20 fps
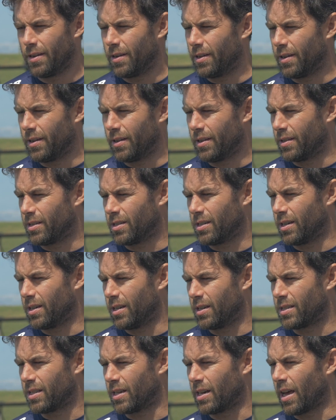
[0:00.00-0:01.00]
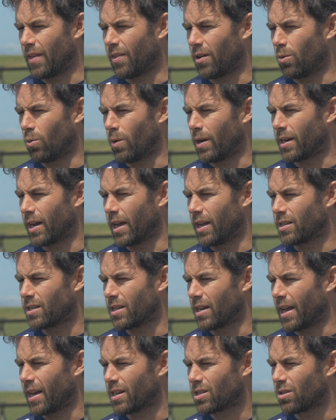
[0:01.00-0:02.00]
It's another one-day
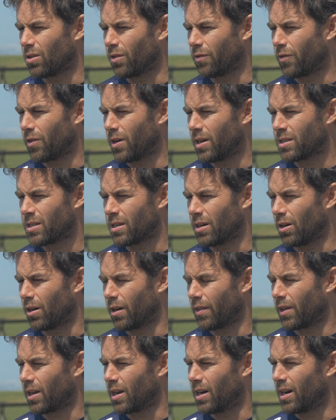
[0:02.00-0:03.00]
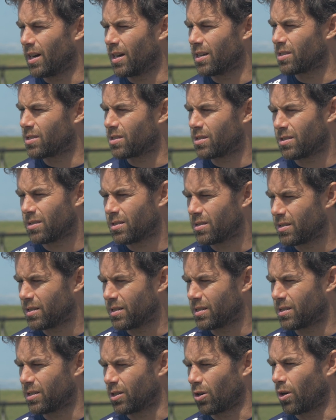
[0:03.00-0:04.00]
international for us, and a lot of the guys,
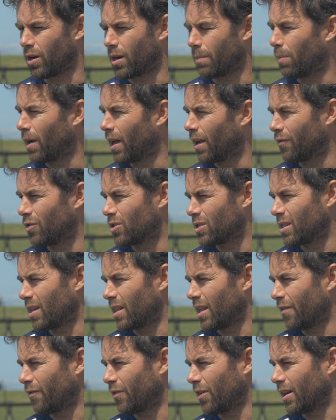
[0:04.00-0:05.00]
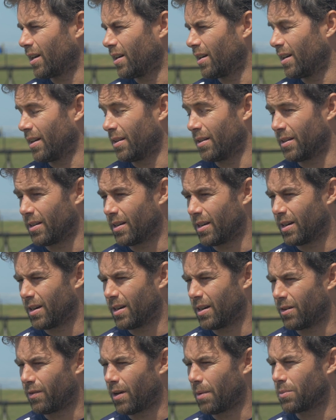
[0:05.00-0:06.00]
it's an honour playing for South Africa and
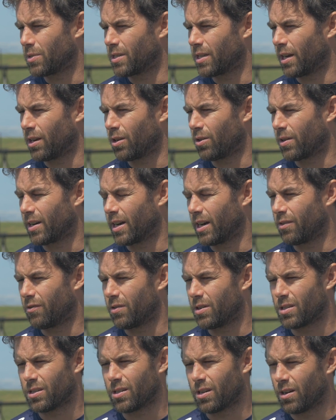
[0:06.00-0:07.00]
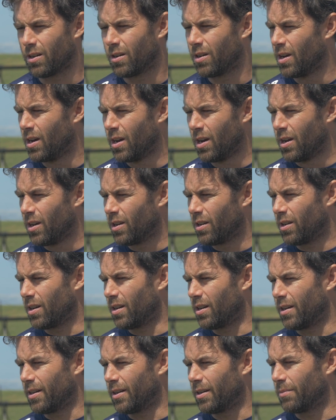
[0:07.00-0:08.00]
representing your country. So
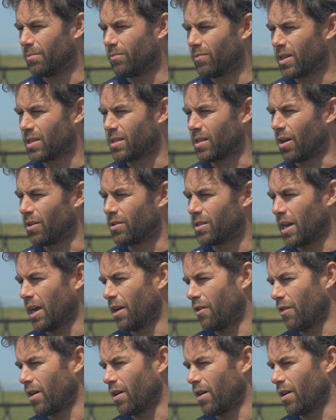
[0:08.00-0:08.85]
there's no dead